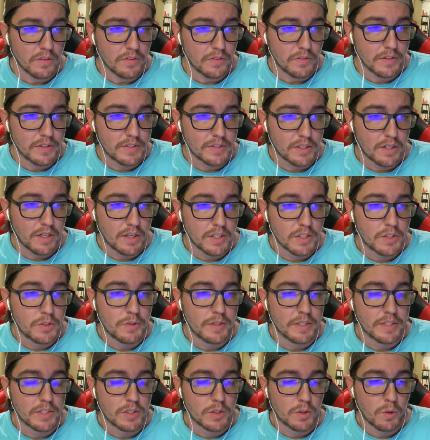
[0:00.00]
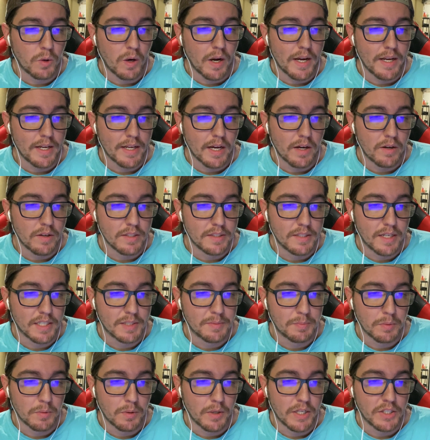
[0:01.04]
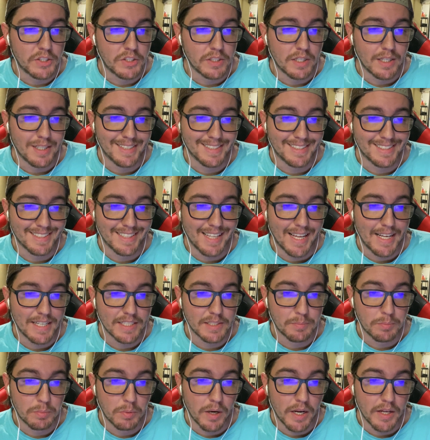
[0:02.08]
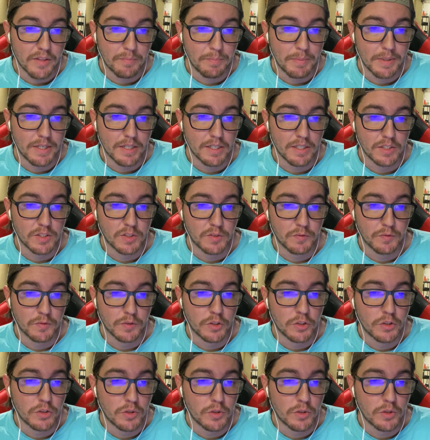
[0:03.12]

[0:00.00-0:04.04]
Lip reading: This country is crying out in desperation on its last breath because for